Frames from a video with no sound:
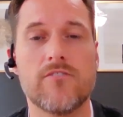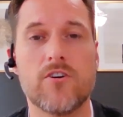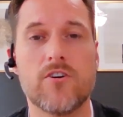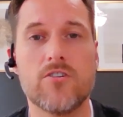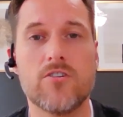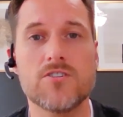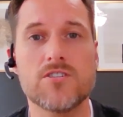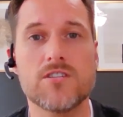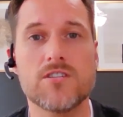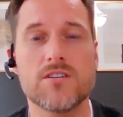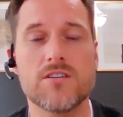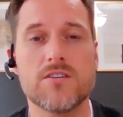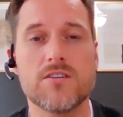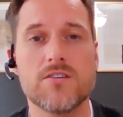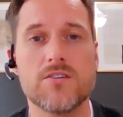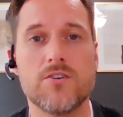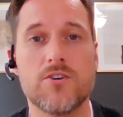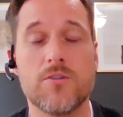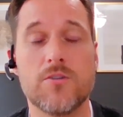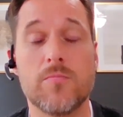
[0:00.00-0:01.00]
First,
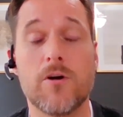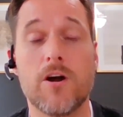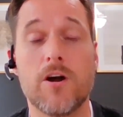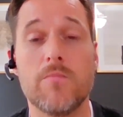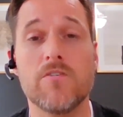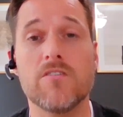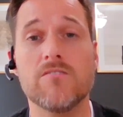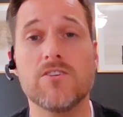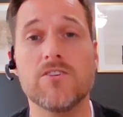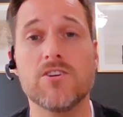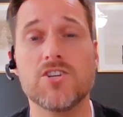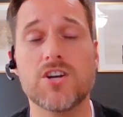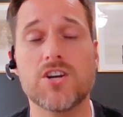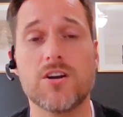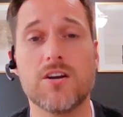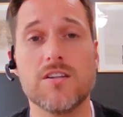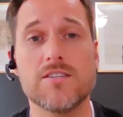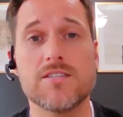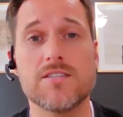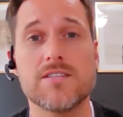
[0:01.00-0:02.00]
your Department of
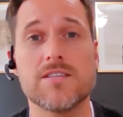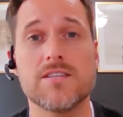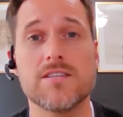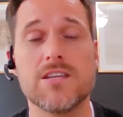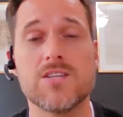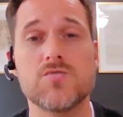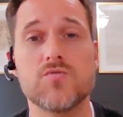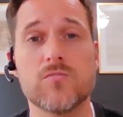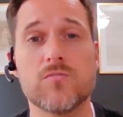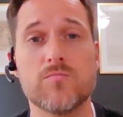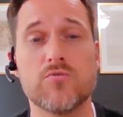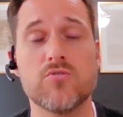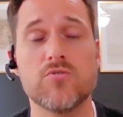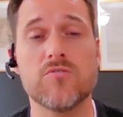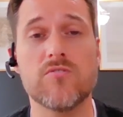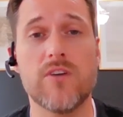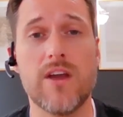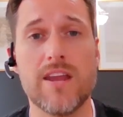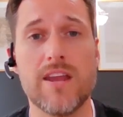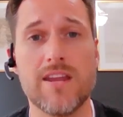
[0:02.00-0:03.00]
Insurance needs to
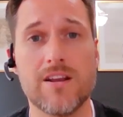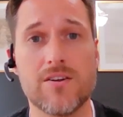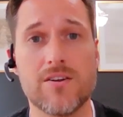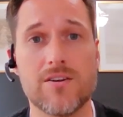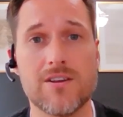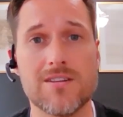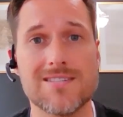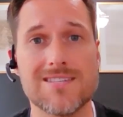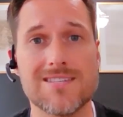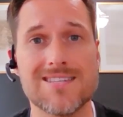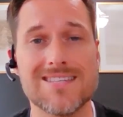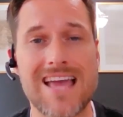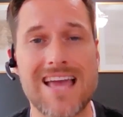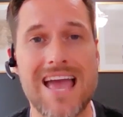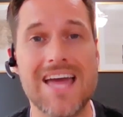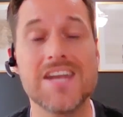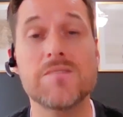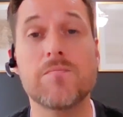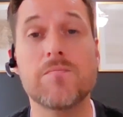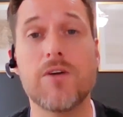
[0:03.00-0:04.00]
approve rate increases
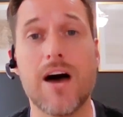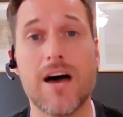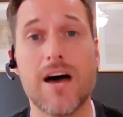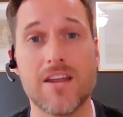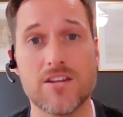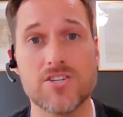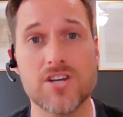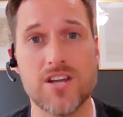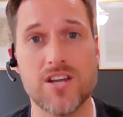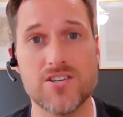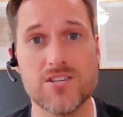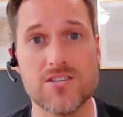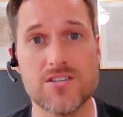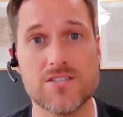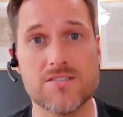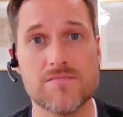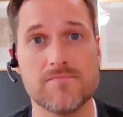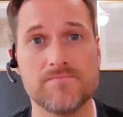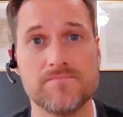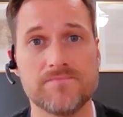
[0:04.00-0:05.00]
and product
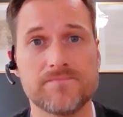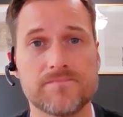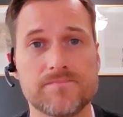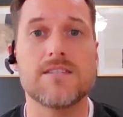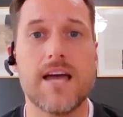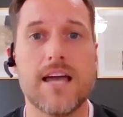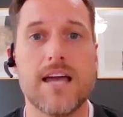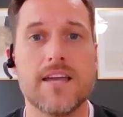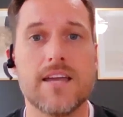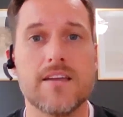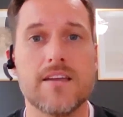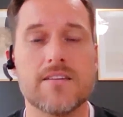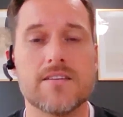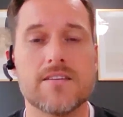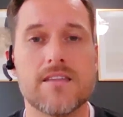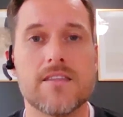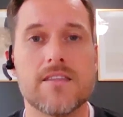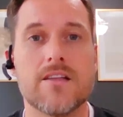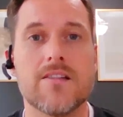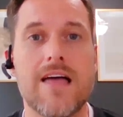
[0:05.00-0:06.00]
changes.
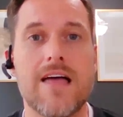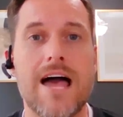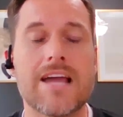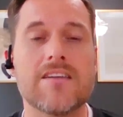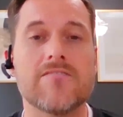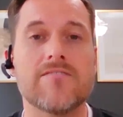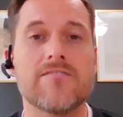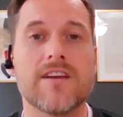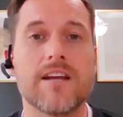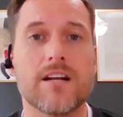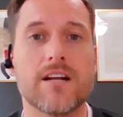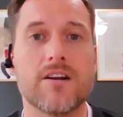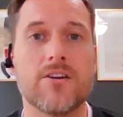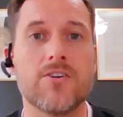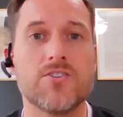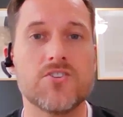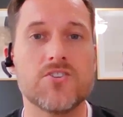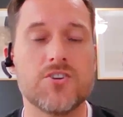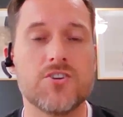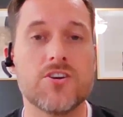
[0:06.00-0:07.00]
Second, the lack of
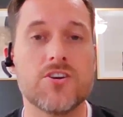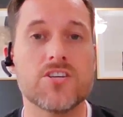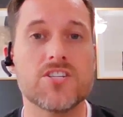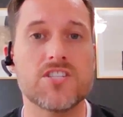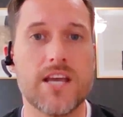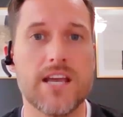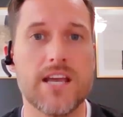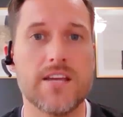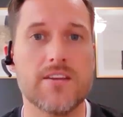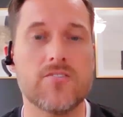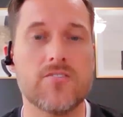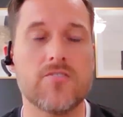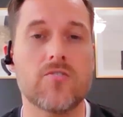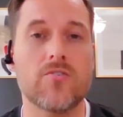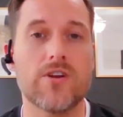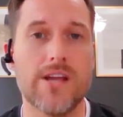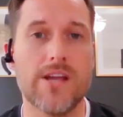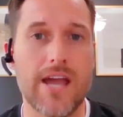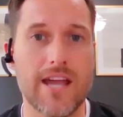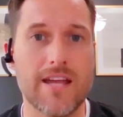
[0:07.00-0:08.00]
carriers in your state
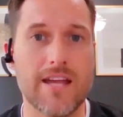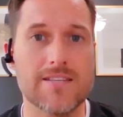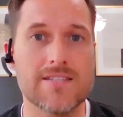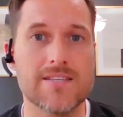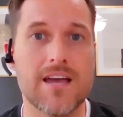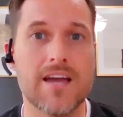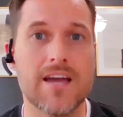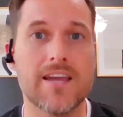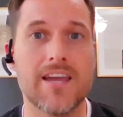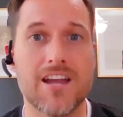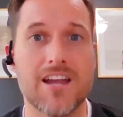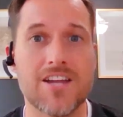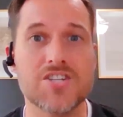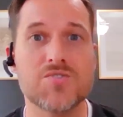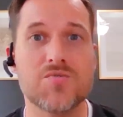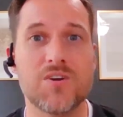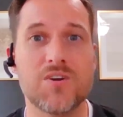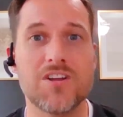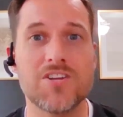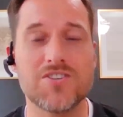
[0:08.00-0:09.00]
creates a
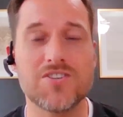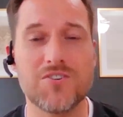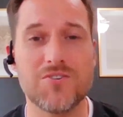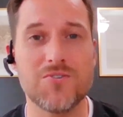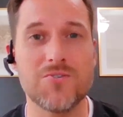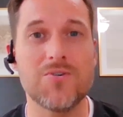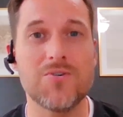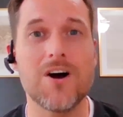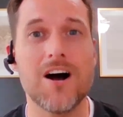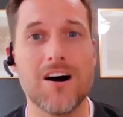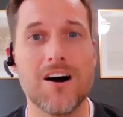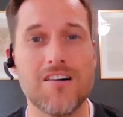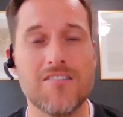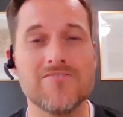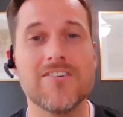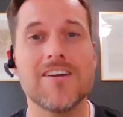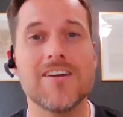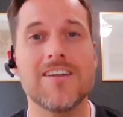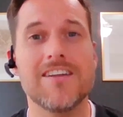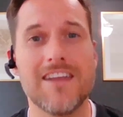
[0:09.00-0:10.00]
catch-22
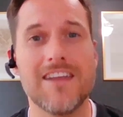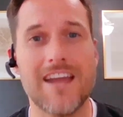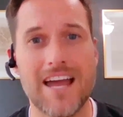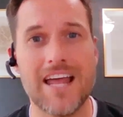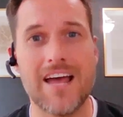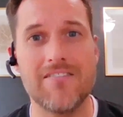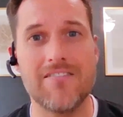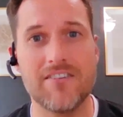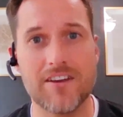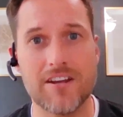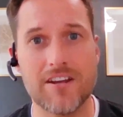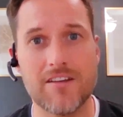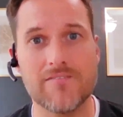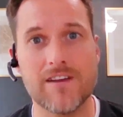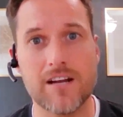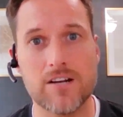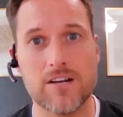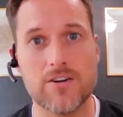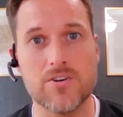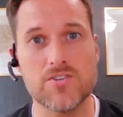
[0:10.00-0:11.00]
of not having
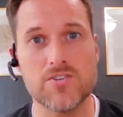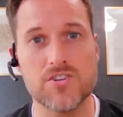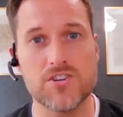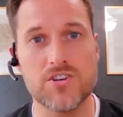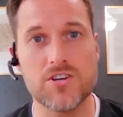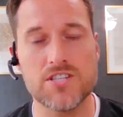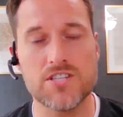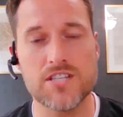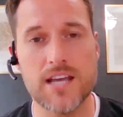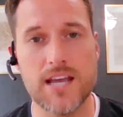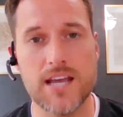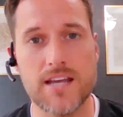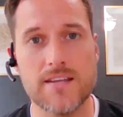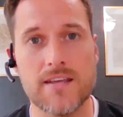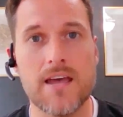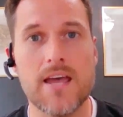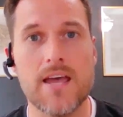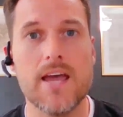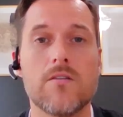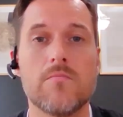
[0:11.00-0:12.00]
enough carriers in your
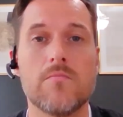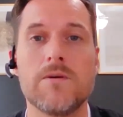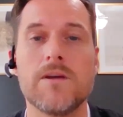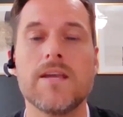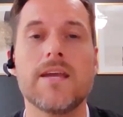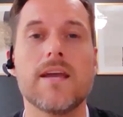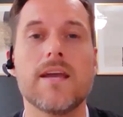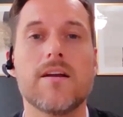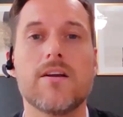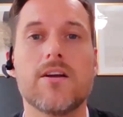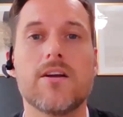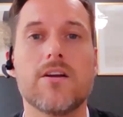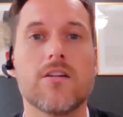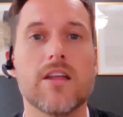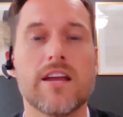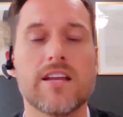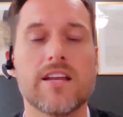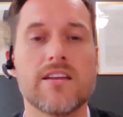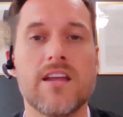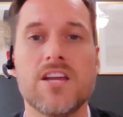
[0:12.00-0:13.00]
state. When a big carrier
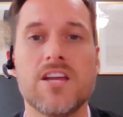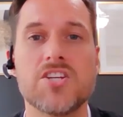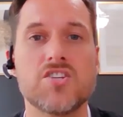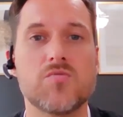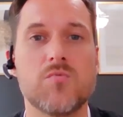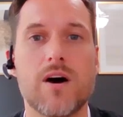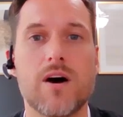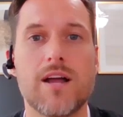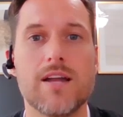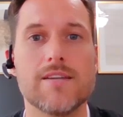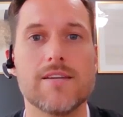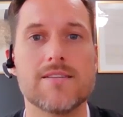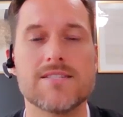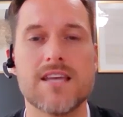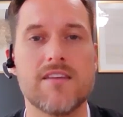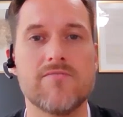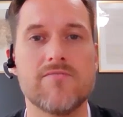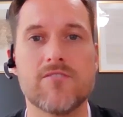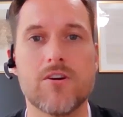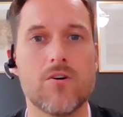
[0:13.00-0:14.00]
like Nationwide,
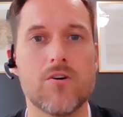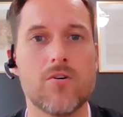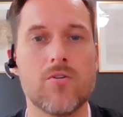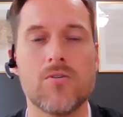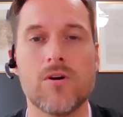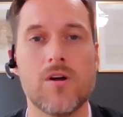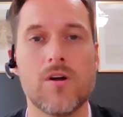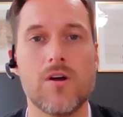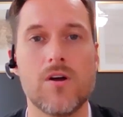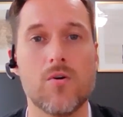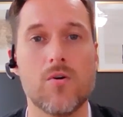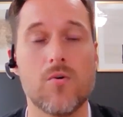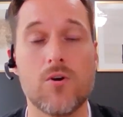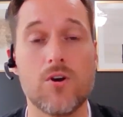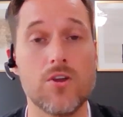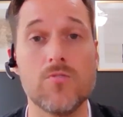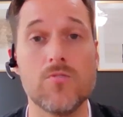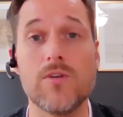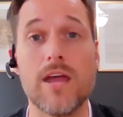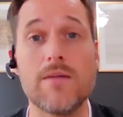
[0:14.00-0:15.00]
Safeco,
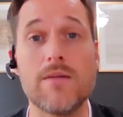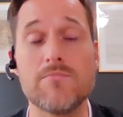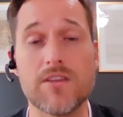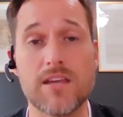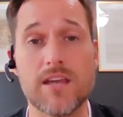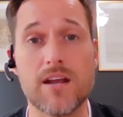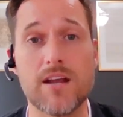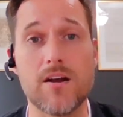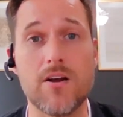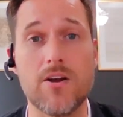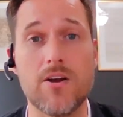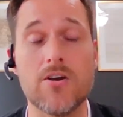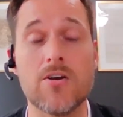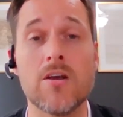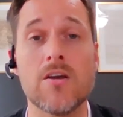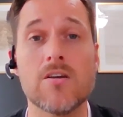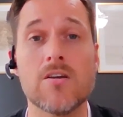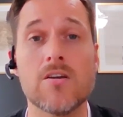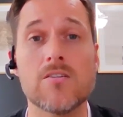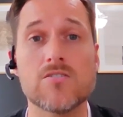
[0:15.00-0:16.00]
or you name the
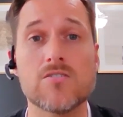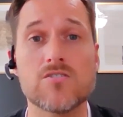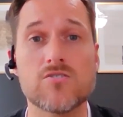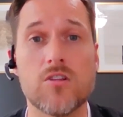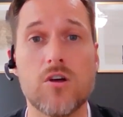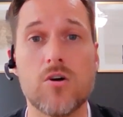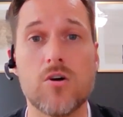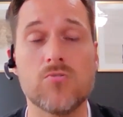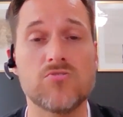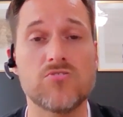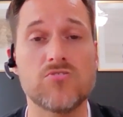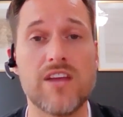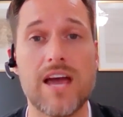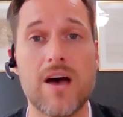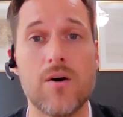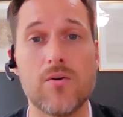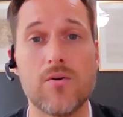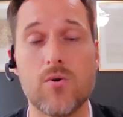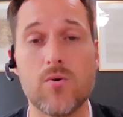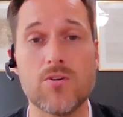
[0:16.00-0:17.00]
carrier, slows
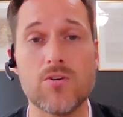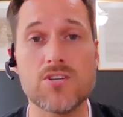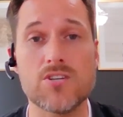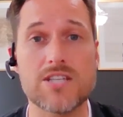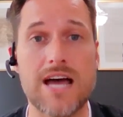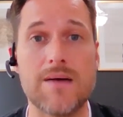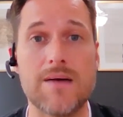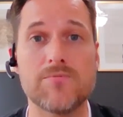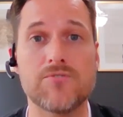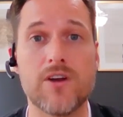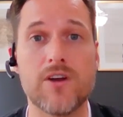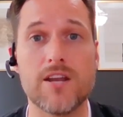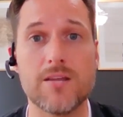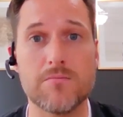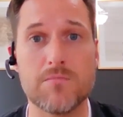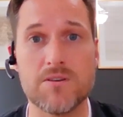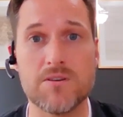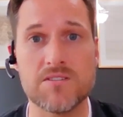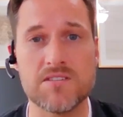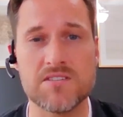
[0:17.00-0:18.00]
down or stops
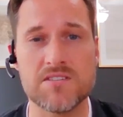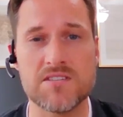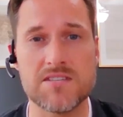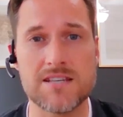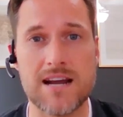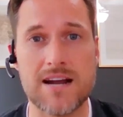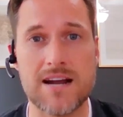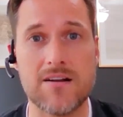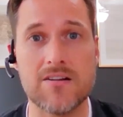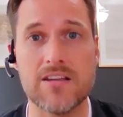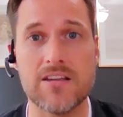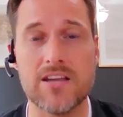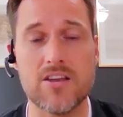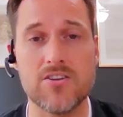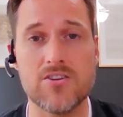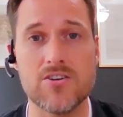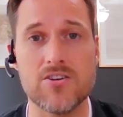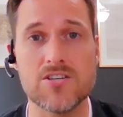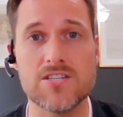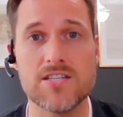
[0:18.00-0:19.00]
writing business entirely
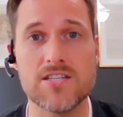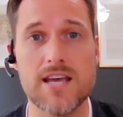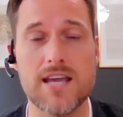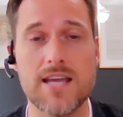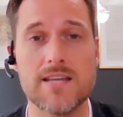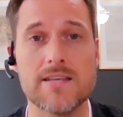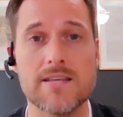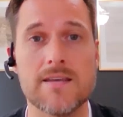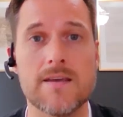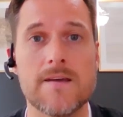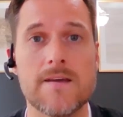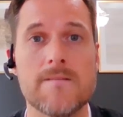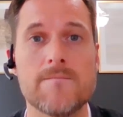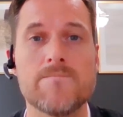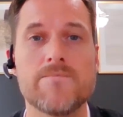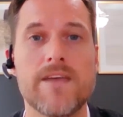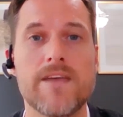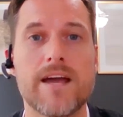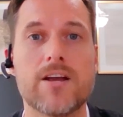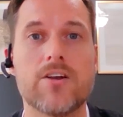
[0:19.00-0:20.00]
in your state,
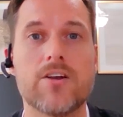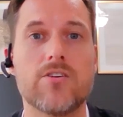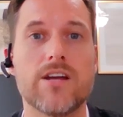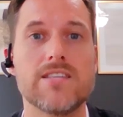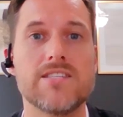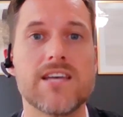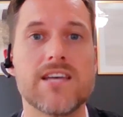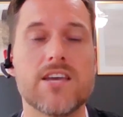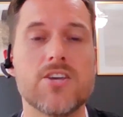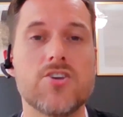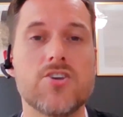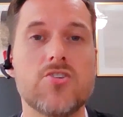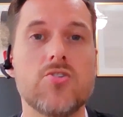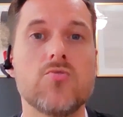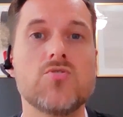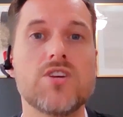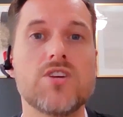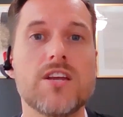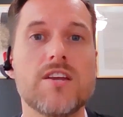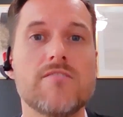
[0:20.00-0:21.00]
that creates a
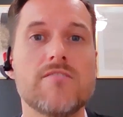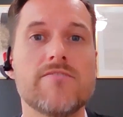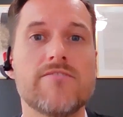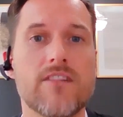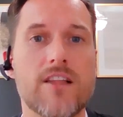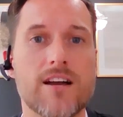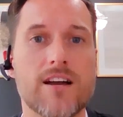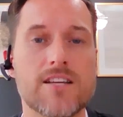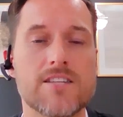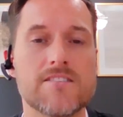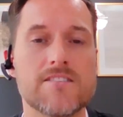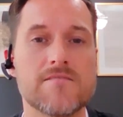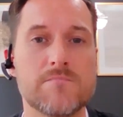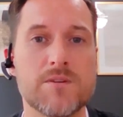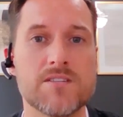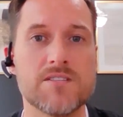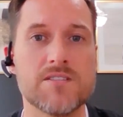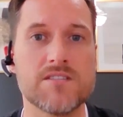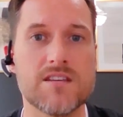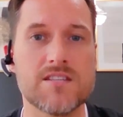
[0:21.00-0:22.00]
huge influx of
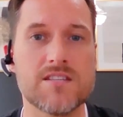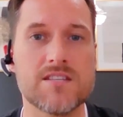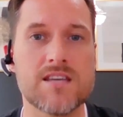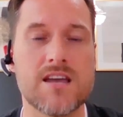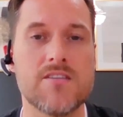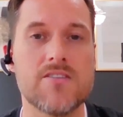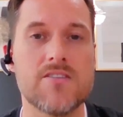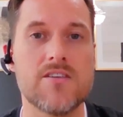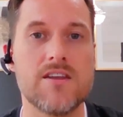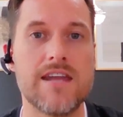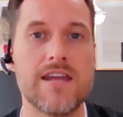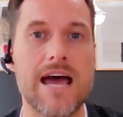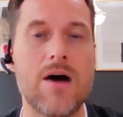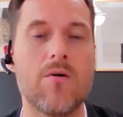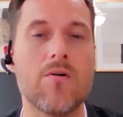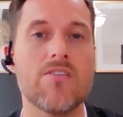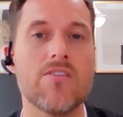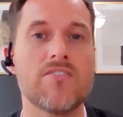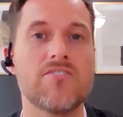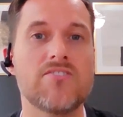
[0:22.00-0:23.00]
business that
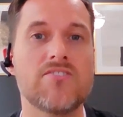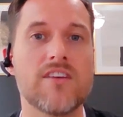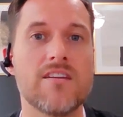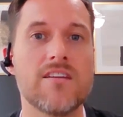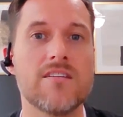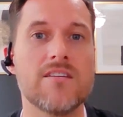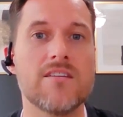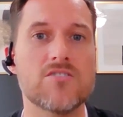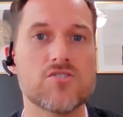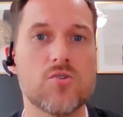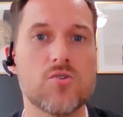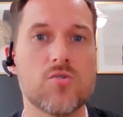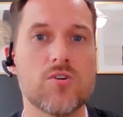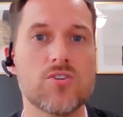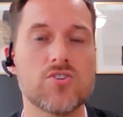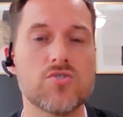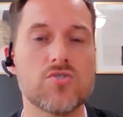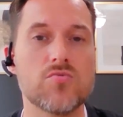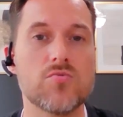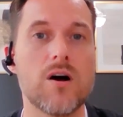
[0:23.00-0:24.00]
now all of a sudden is
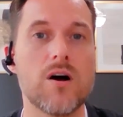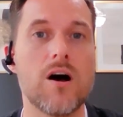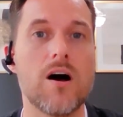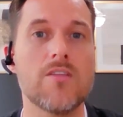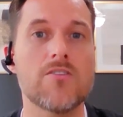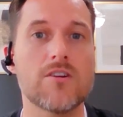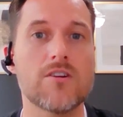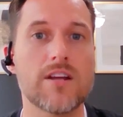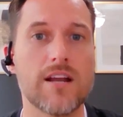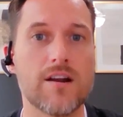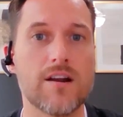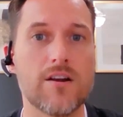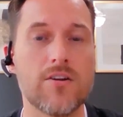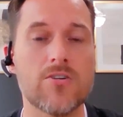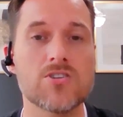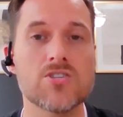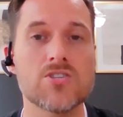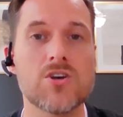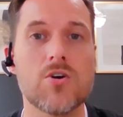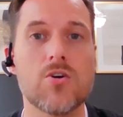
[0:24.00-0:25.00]
going to other
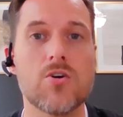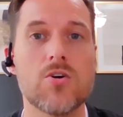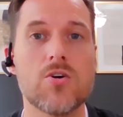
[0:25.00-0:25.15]
carriers